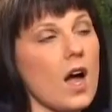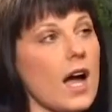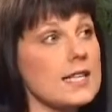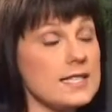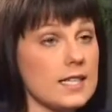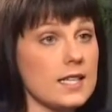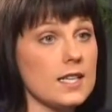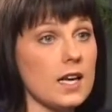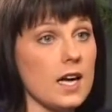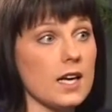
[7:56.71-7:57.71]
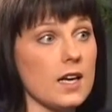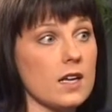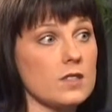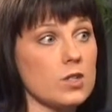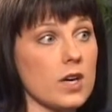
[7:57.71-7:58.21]
I did.
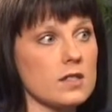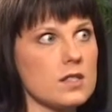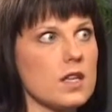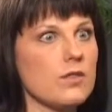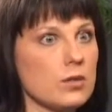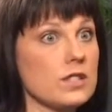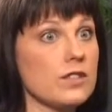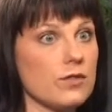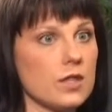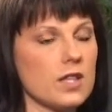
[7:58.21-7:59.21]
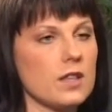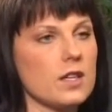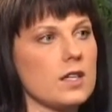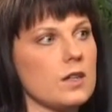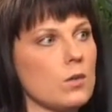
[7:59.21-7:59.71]
I tried several different,
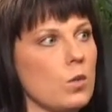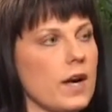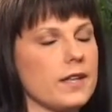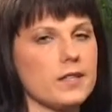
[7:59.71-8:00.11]
the whitening